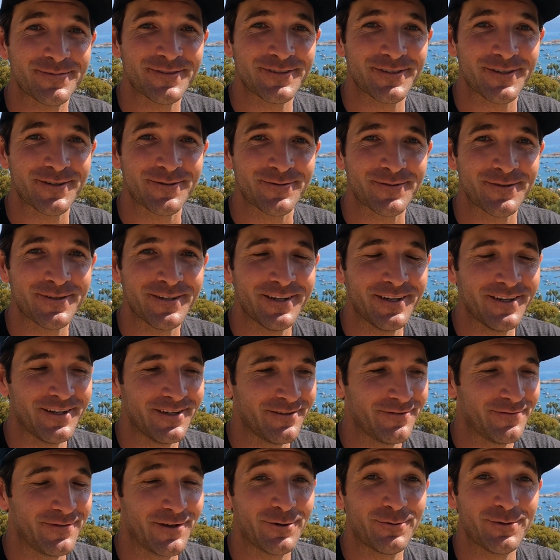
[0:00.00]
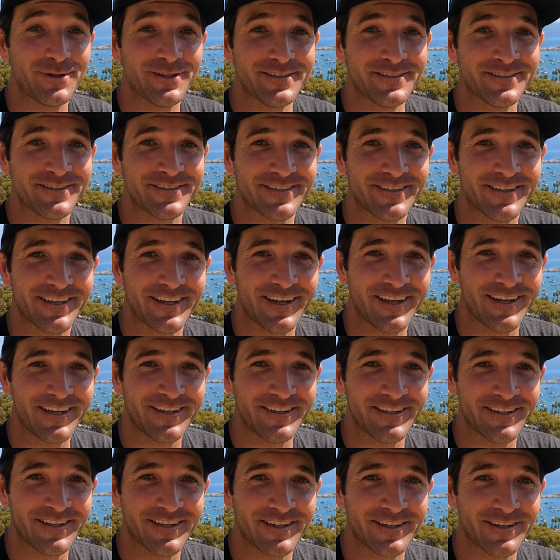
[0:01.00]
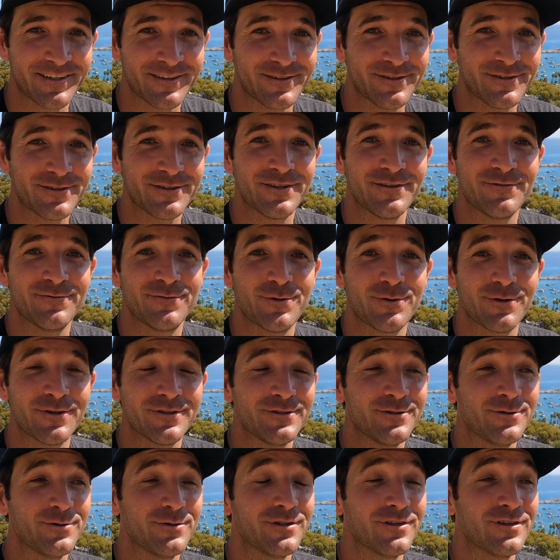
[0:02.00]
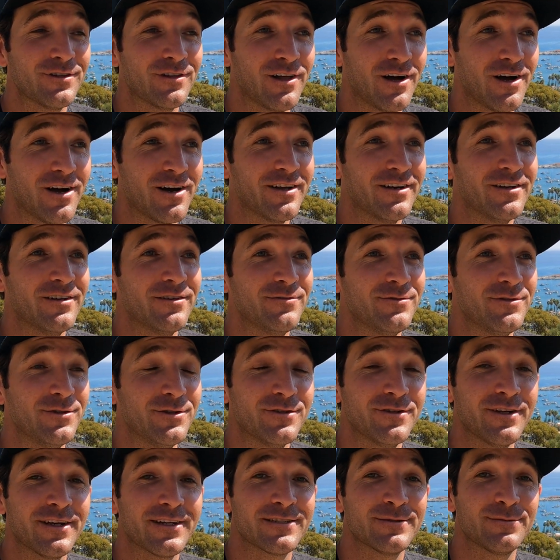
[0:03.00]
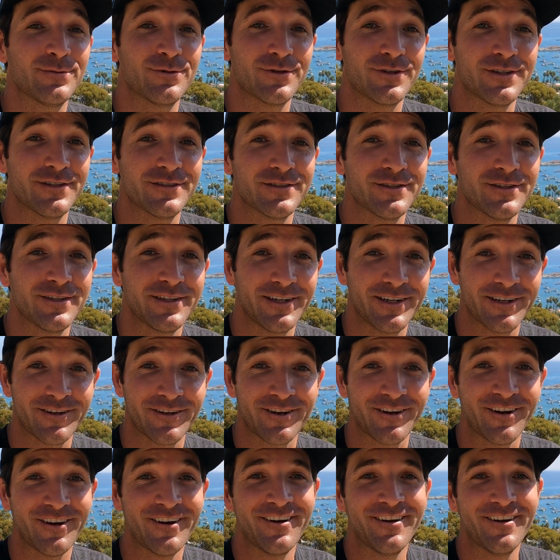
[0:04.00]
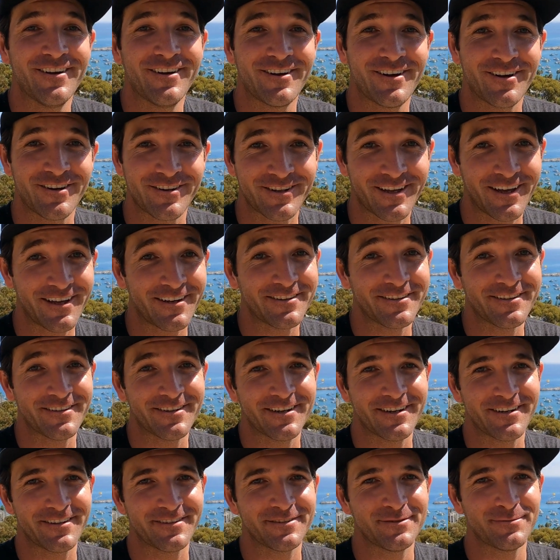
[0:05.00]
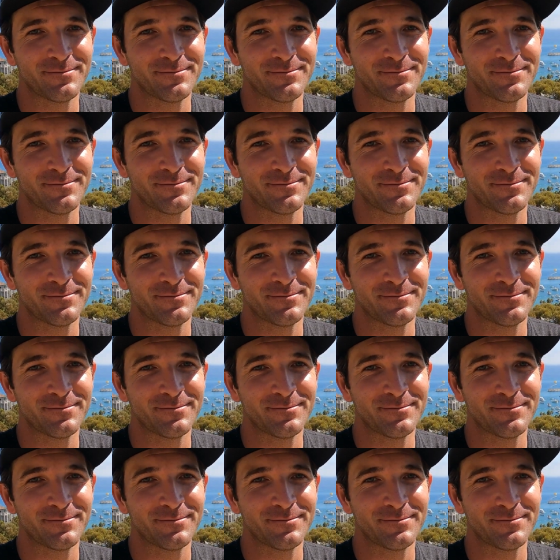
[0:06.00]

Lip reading: So fair winds, and looking forward to a lot of good exploration here on Catalina.